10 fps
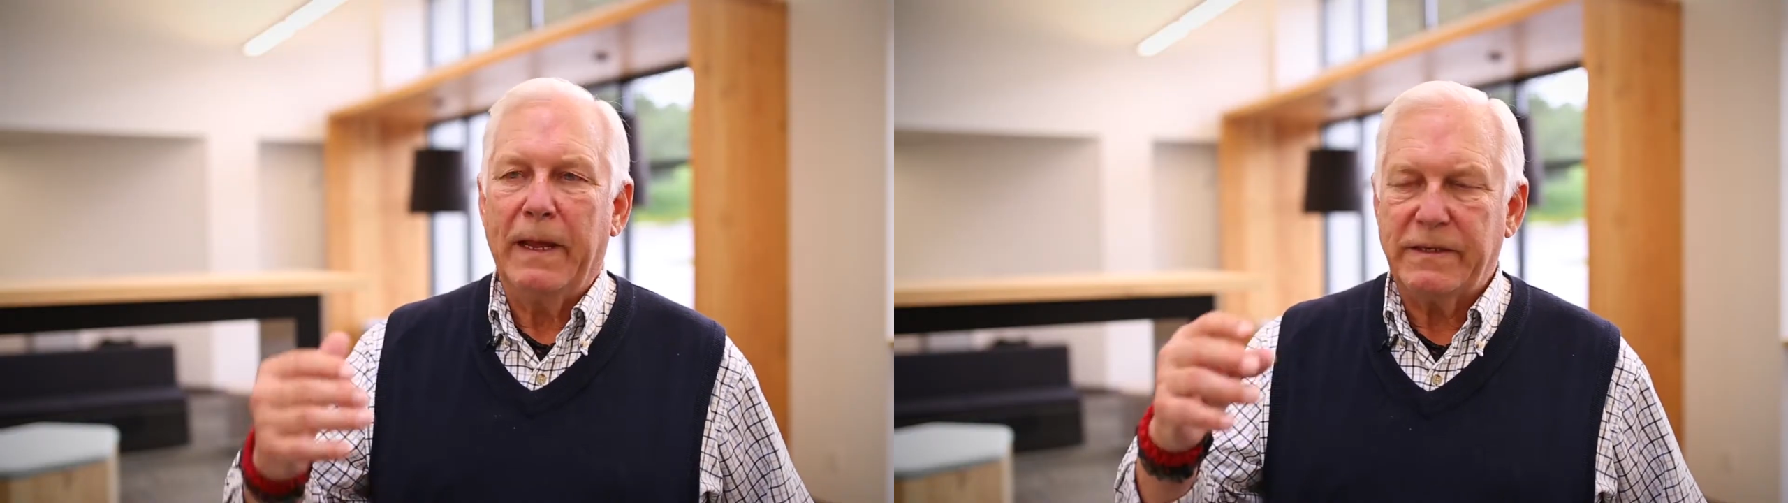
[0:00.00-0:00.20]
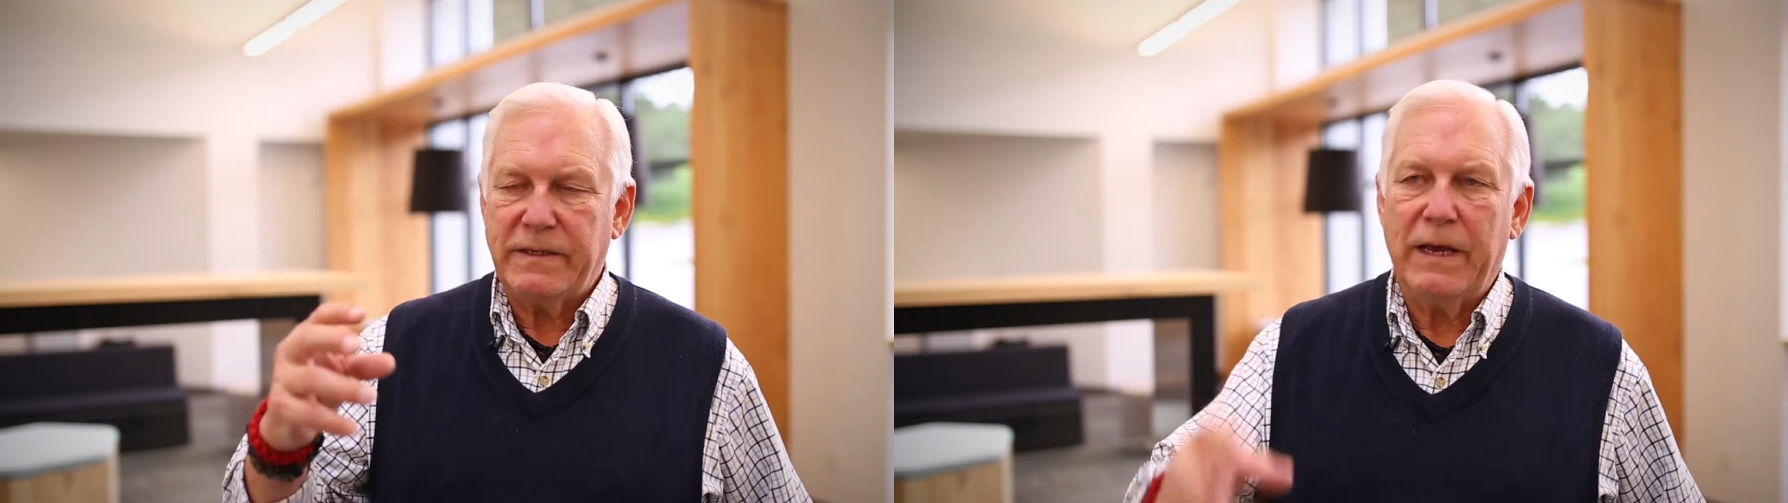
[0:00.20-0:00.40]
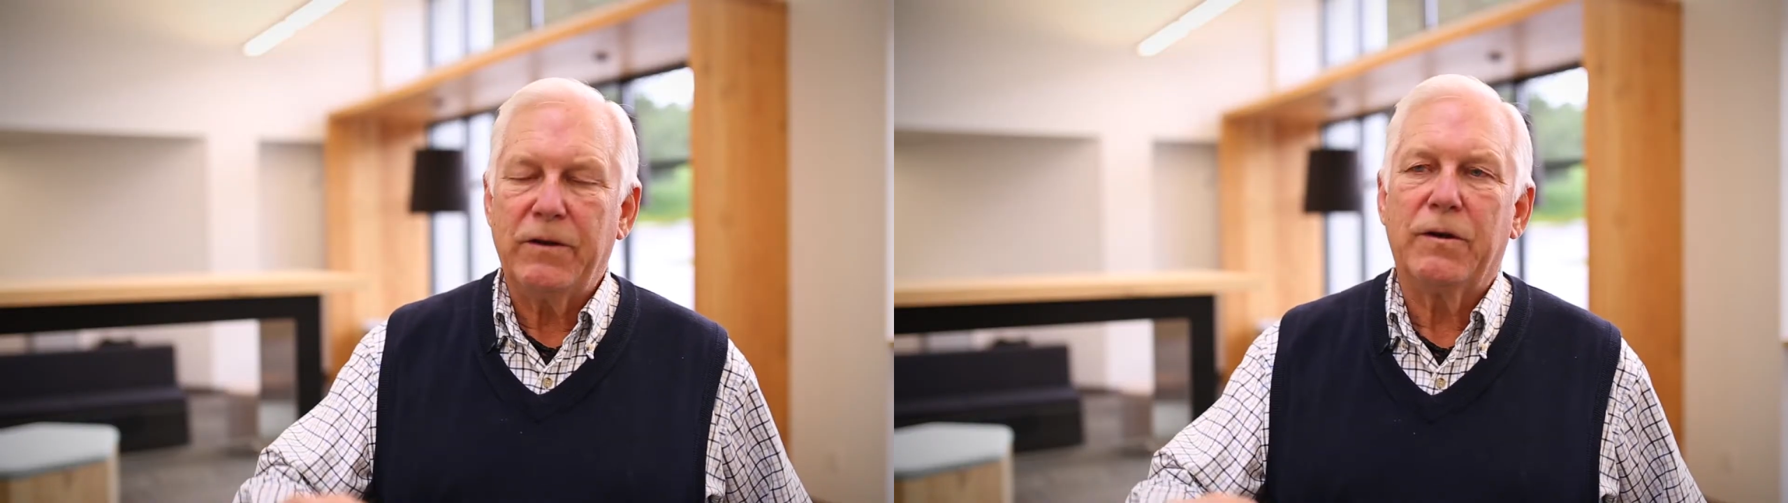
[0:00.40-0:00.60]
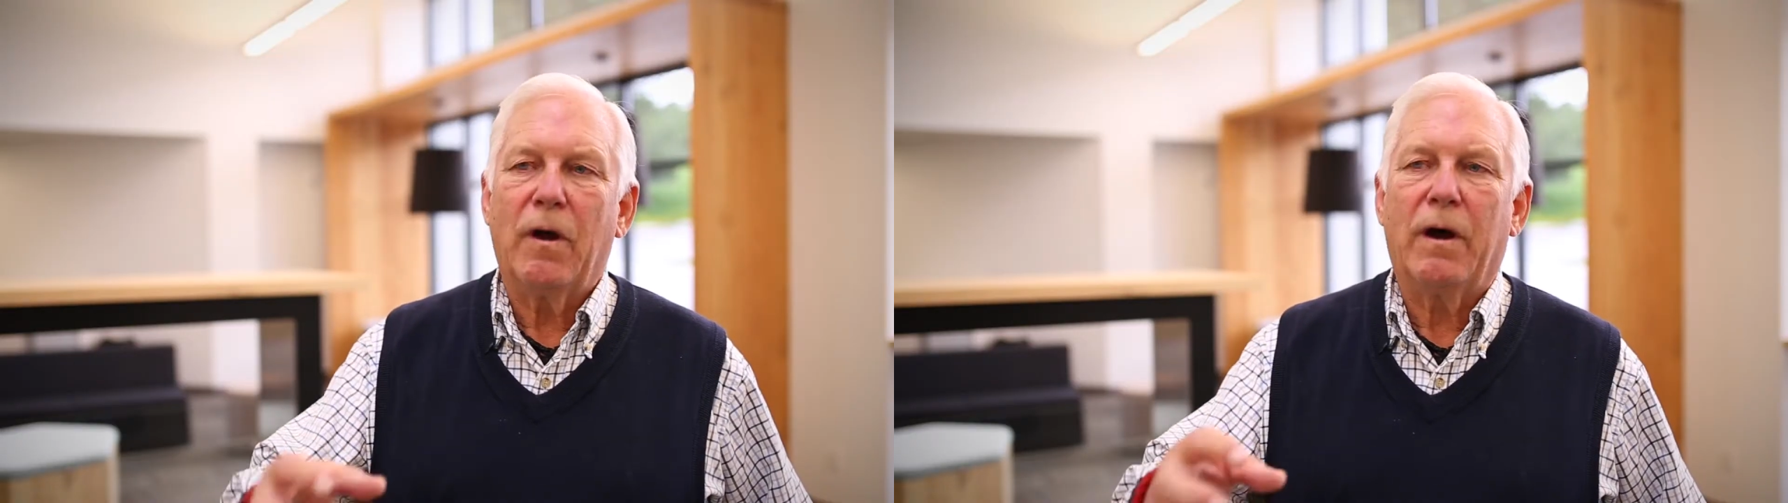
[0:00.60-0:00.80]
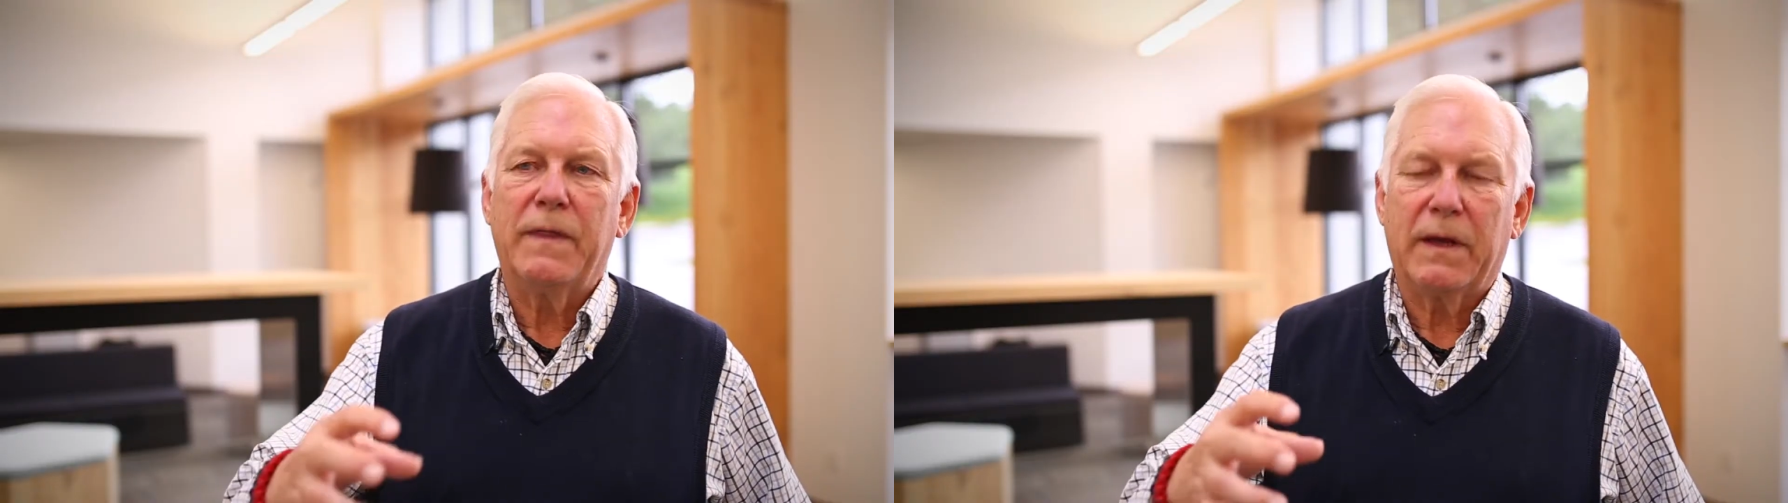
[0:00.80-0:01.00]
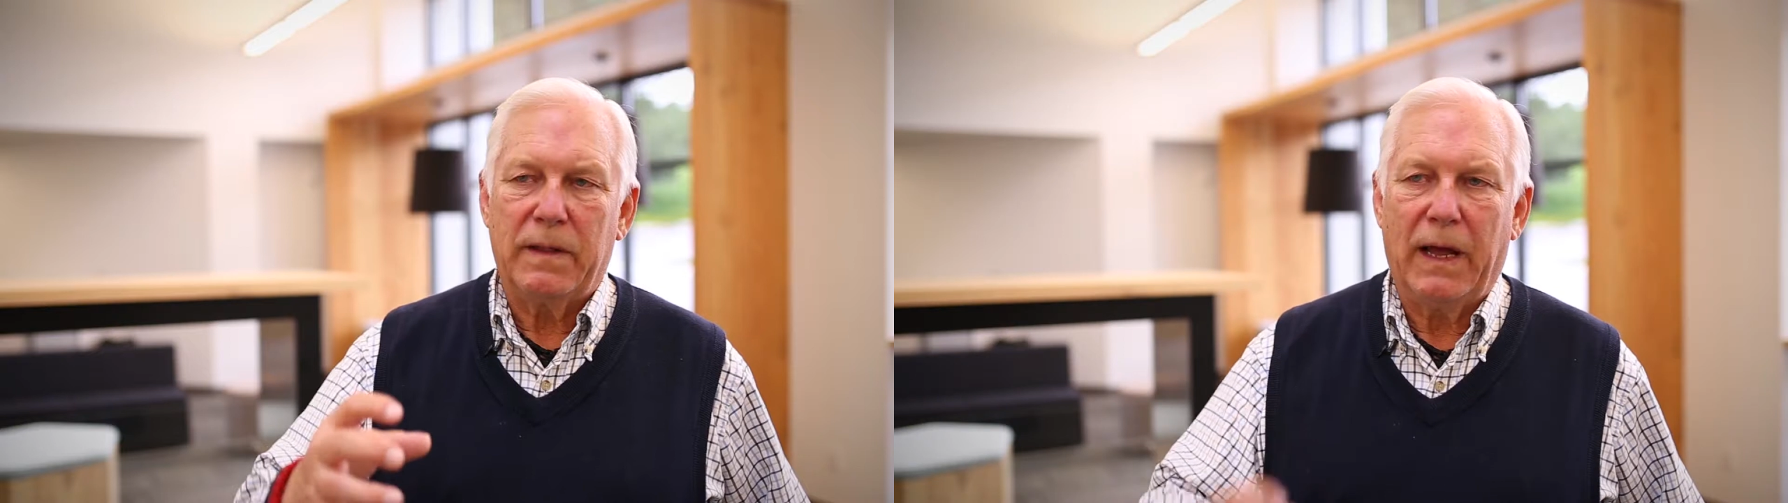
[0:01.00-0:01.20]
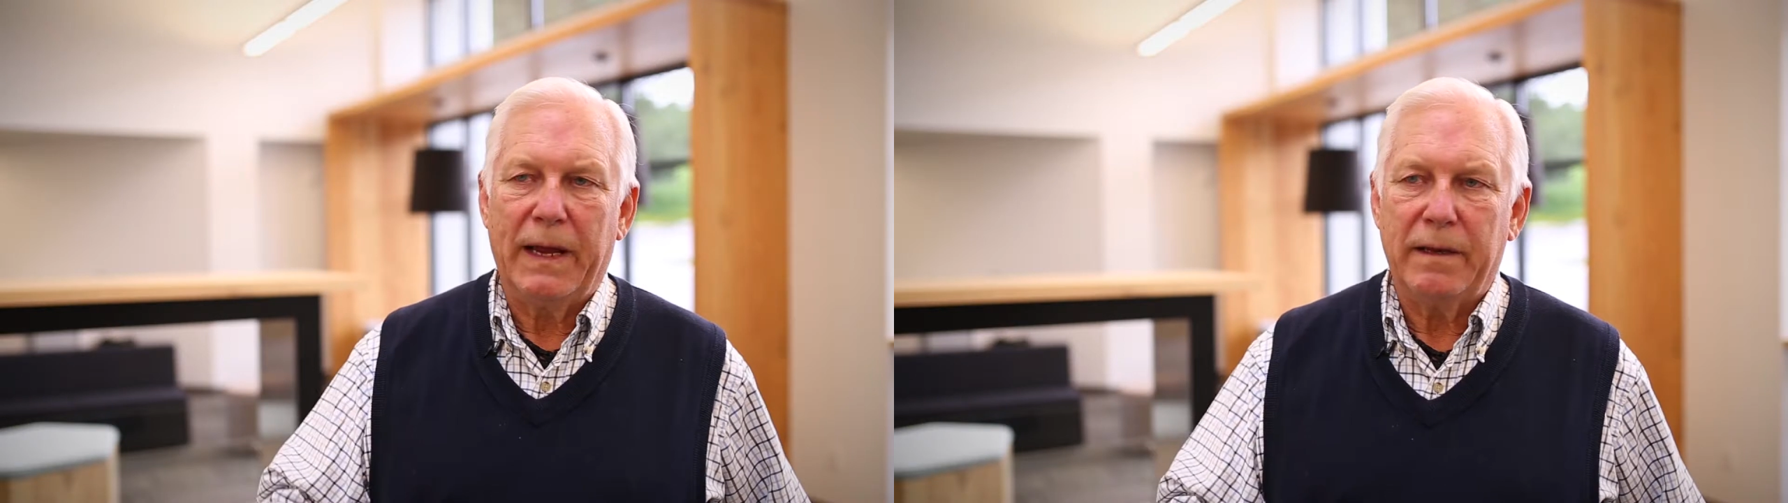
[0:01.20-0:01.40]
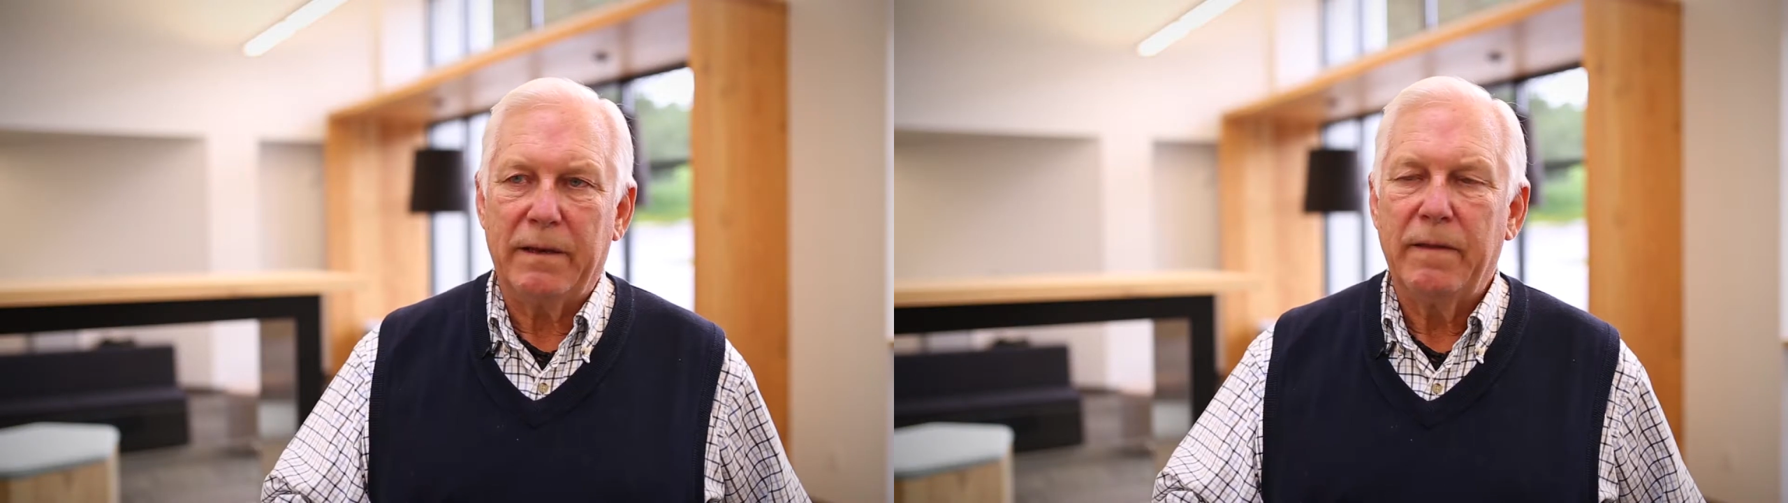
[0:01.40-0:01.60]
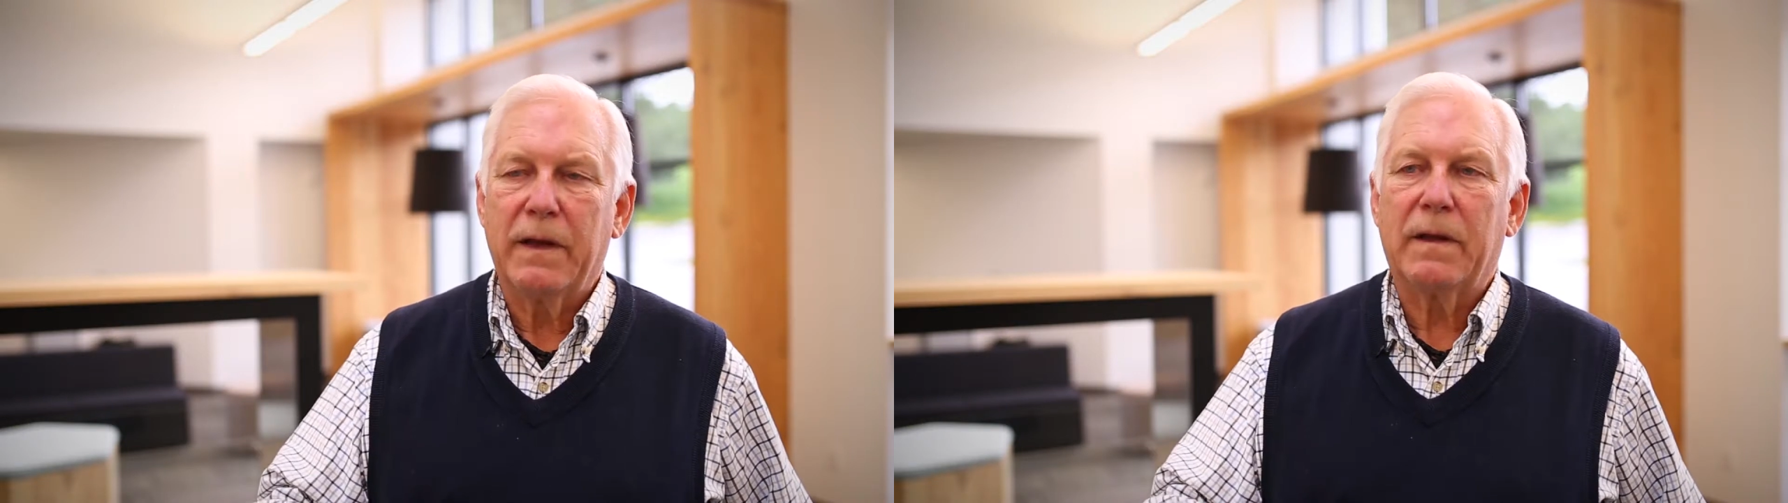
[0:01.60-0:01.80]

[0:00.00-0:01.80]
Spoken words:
it's centered on the client.